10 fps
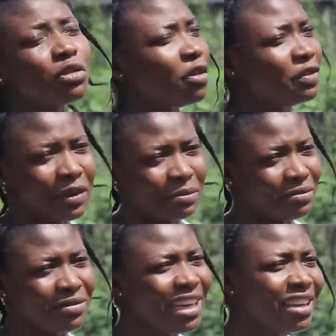I just
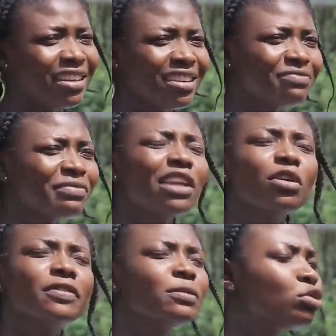love him. I
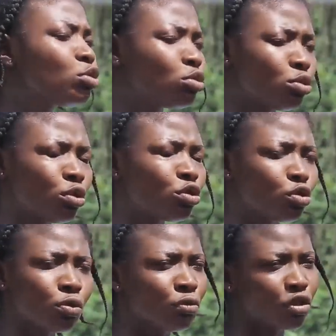love him
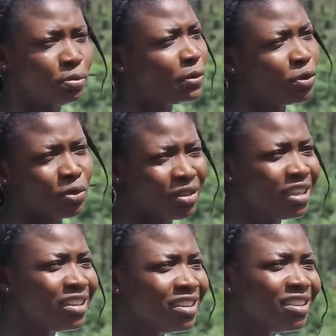so much.
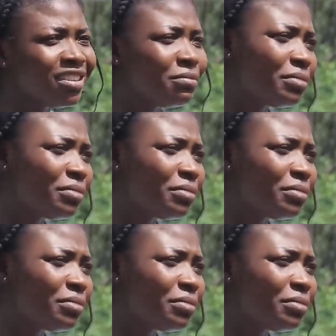Bikun.